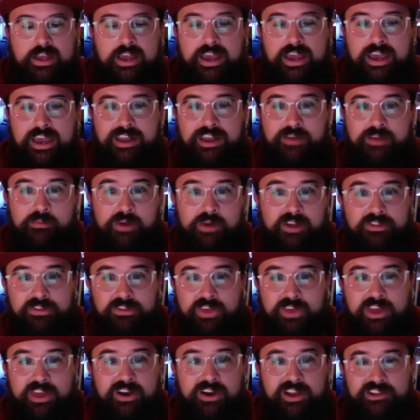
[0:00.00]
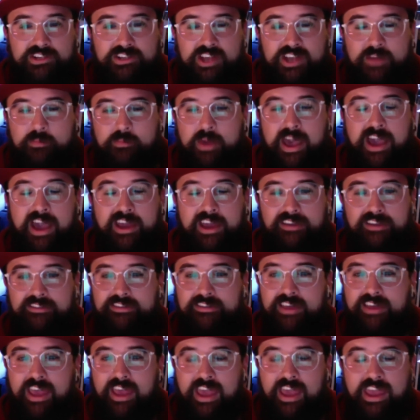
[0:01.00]
And a month later, I'd check back and I'd
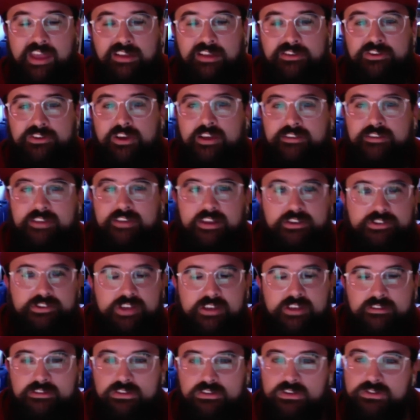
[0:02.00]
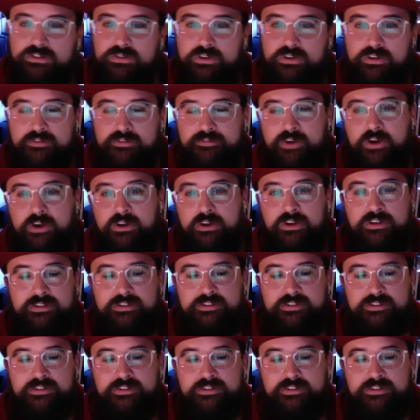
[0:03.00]
say, hey, did you guys get a chance to look through your photos?